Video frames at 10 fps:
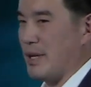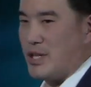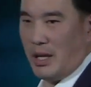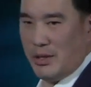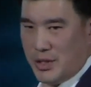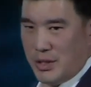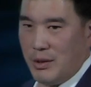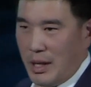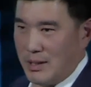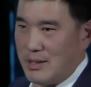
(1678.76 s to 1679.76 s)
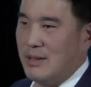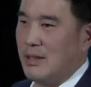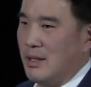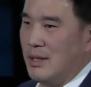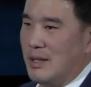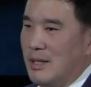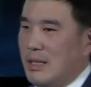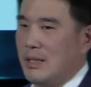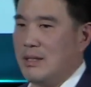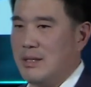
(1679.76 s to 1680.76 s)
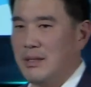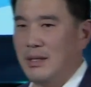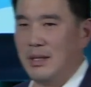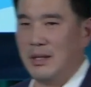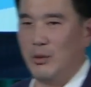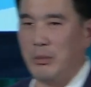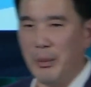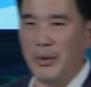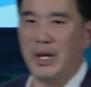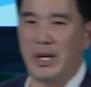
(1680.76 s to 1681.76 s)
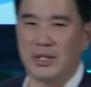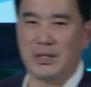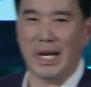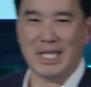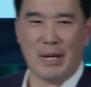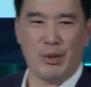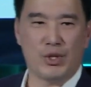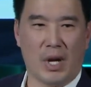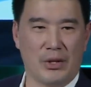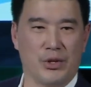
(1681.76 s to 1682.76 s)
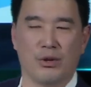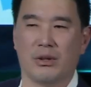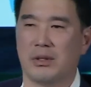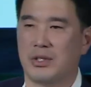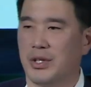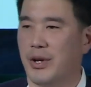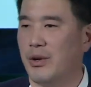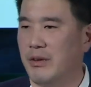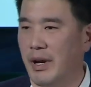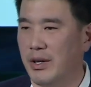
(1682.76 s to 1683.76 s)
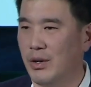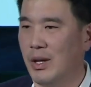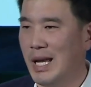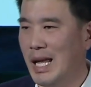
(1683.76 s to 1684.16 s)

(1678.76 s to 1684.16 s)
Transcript: my challenge to you guys, is remember this. Next time you talk to your security vendor,